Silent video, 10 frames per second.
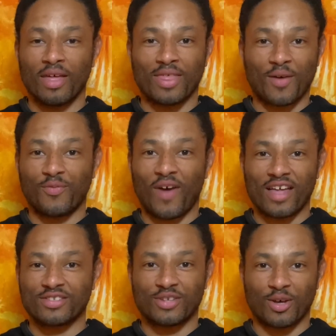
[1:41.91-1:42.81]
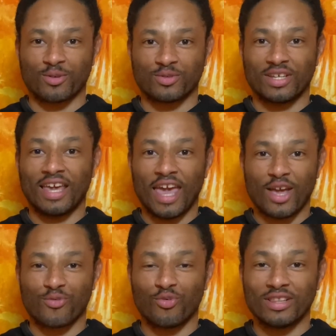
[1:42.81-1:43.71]
that fat cells
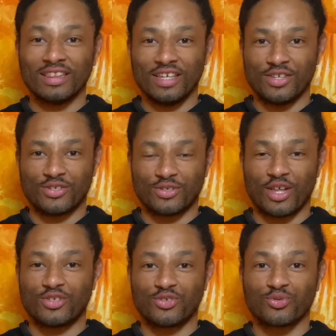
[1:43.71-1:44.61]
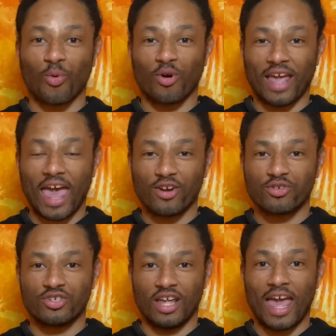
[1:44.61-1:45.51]
can't release its stored
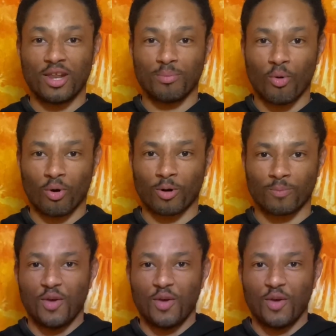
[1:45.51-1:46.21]
energy anymore.